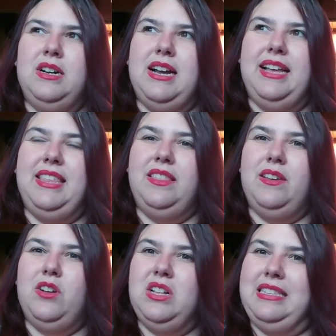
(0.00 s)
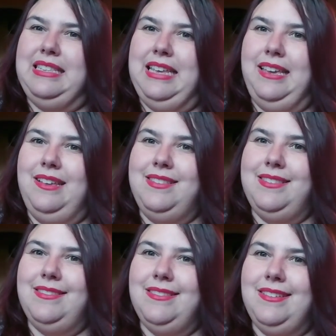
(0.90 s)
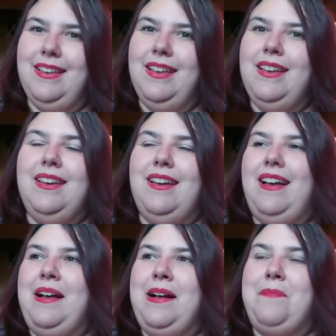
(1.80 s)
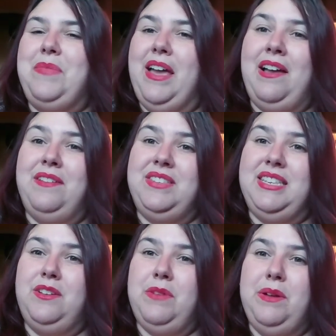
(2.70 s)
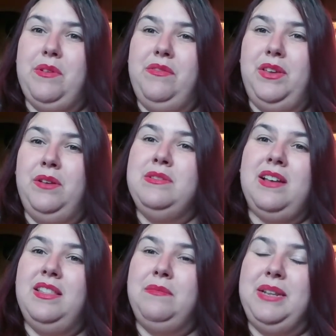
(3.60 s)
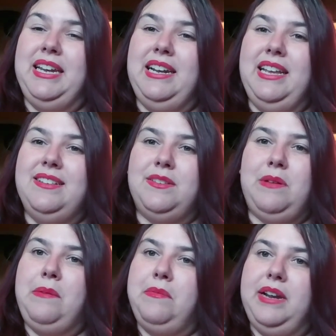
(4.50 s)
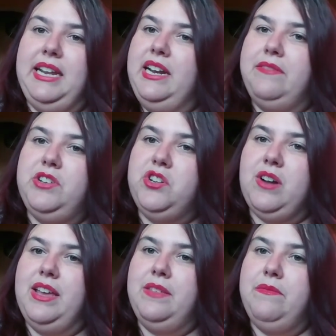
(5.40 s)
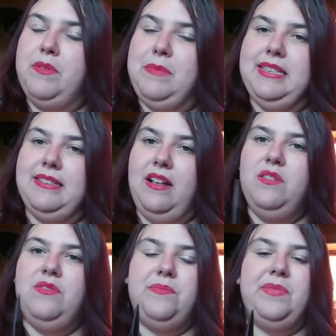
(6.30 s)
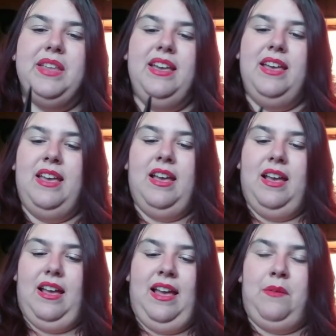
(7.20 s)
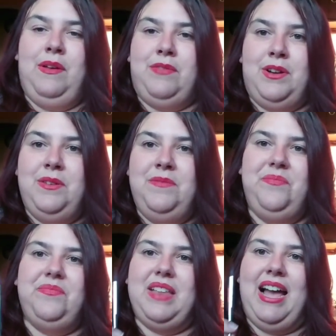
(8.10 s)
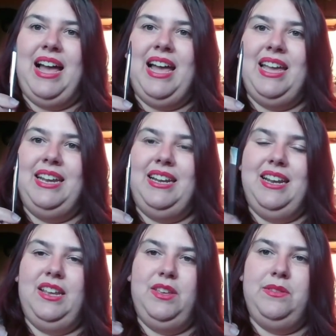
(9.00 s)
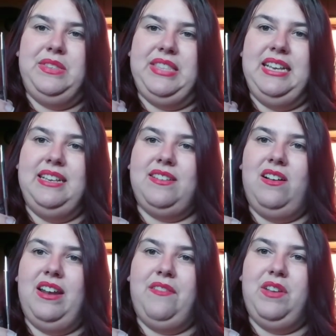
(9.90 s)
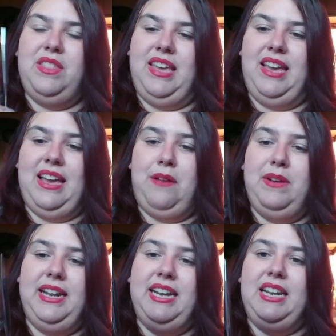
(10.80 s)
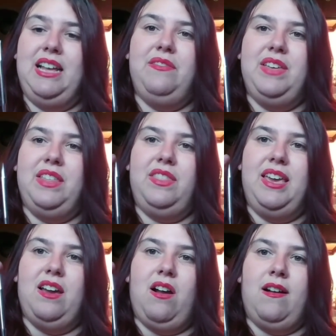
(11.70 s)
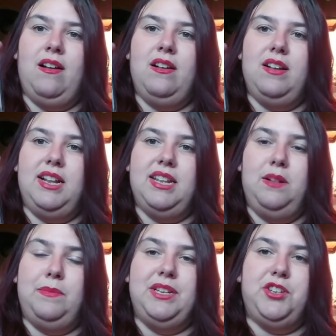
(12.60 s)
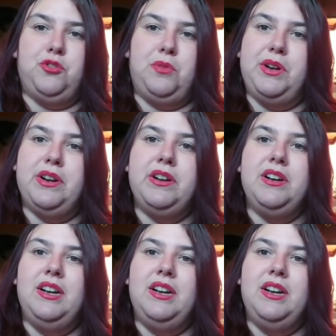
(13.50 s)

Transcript: I think they're called Zings. I've seen great reviews on them lately, so I would really love to try them for myself. However, I use these on everything. I really love that they are a little bit shorter.